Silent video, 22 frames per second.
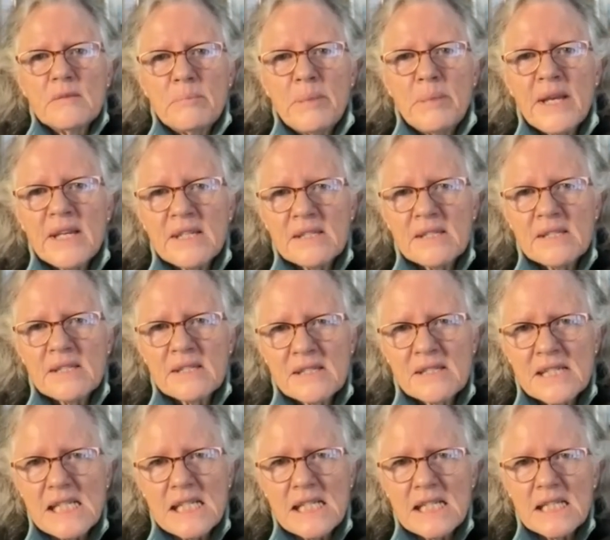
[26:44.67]

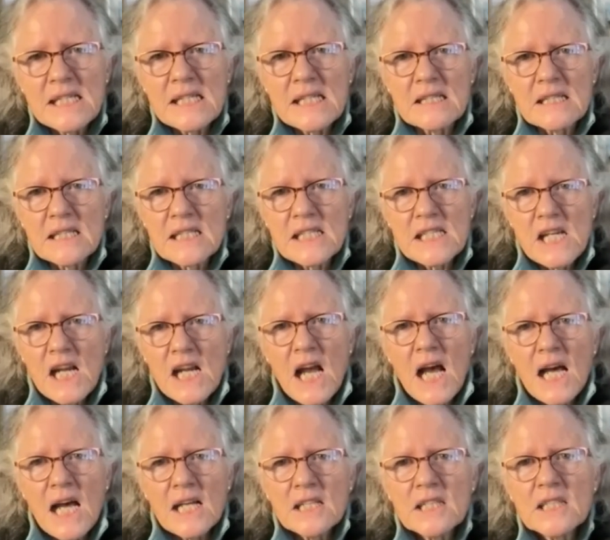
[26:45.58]
pesky little
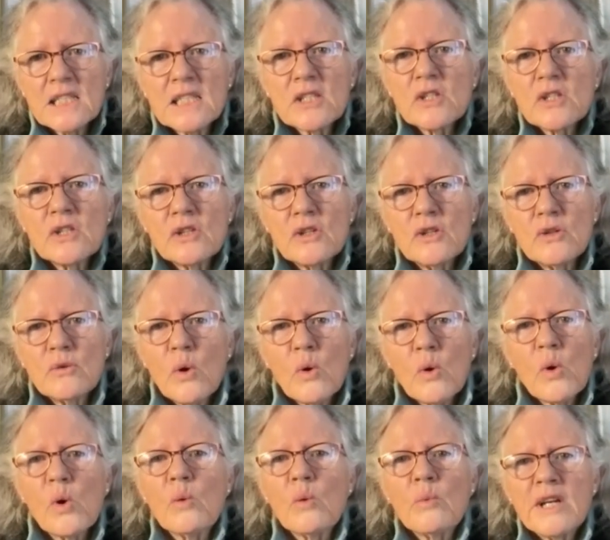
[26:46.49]
child who
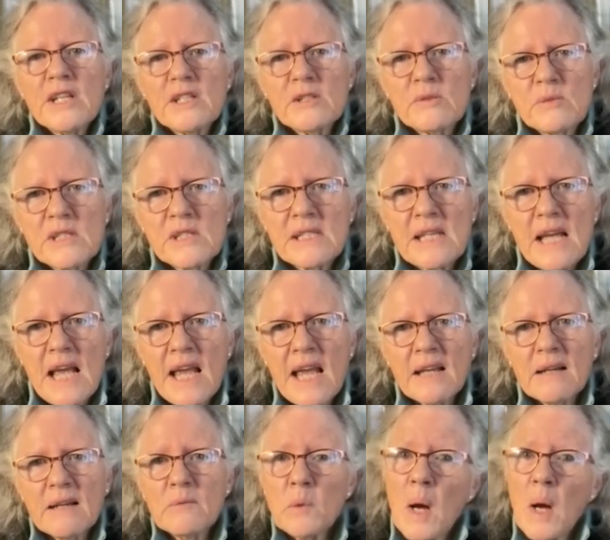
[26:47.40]
always was
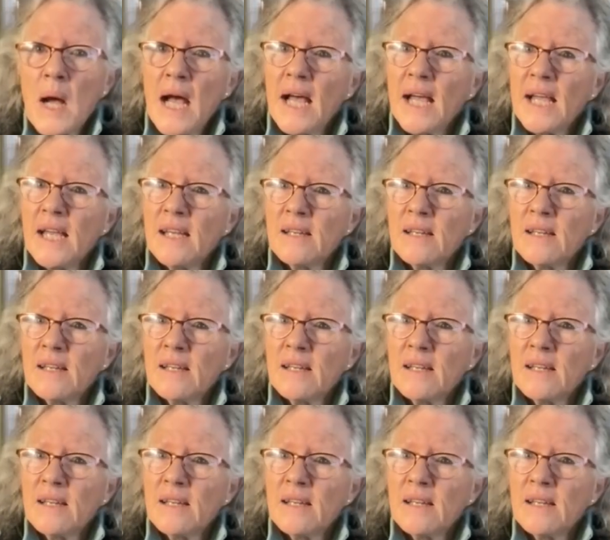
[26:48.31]
saying, why?